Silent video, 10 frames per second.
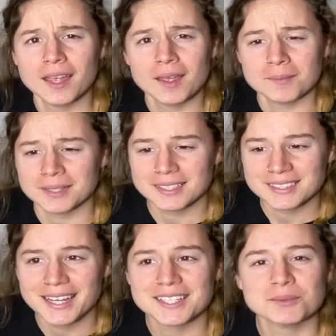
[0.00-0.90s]
because
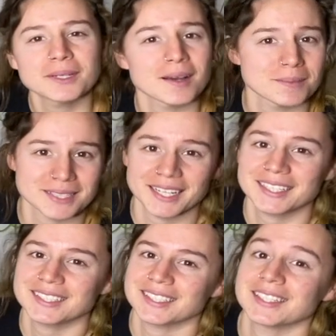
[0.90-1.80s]
that's what
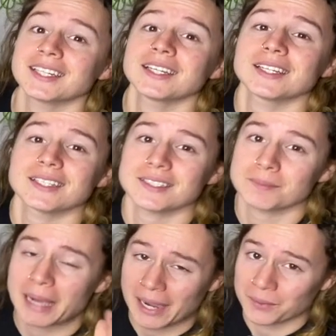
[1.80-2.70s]
upcycling is
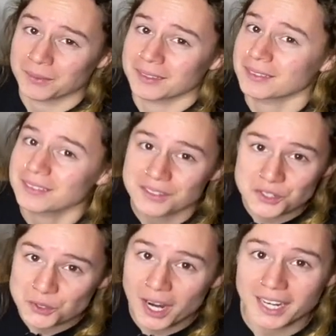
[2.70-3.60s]
about,
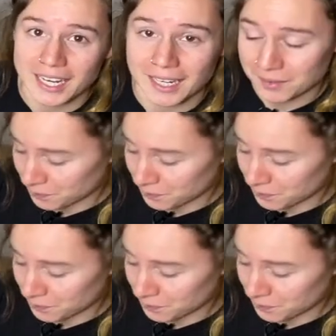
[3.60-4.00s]
trying.